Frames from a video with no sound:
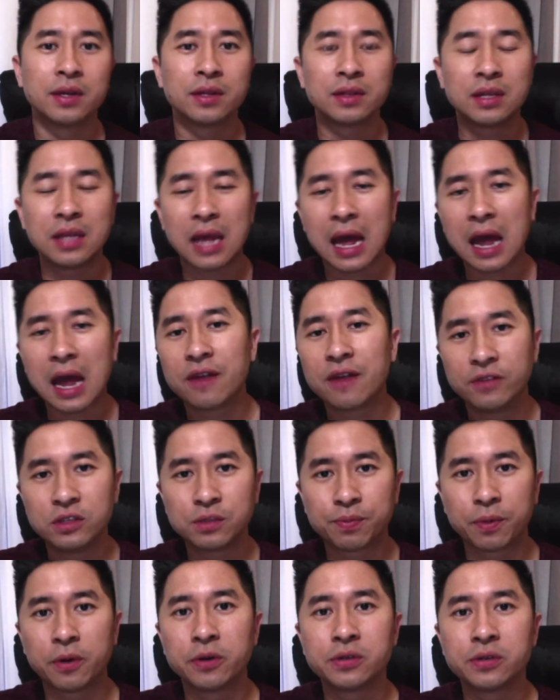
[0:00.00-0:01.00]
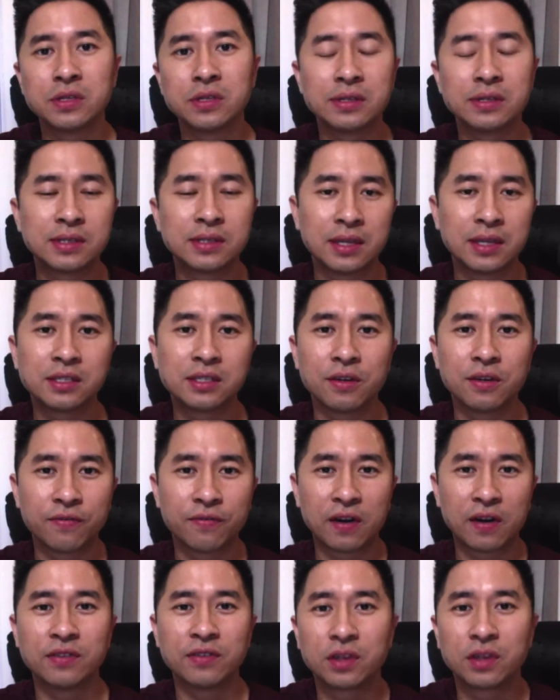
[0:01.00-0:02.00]
The average person sits in
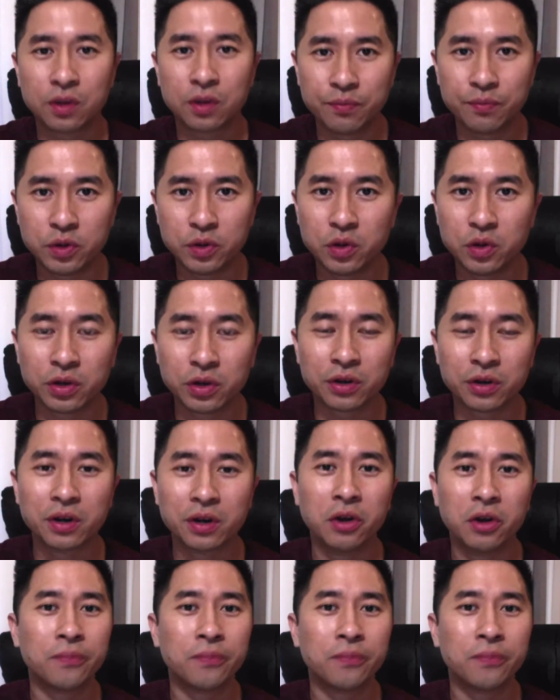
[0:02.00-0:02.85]
front of their computer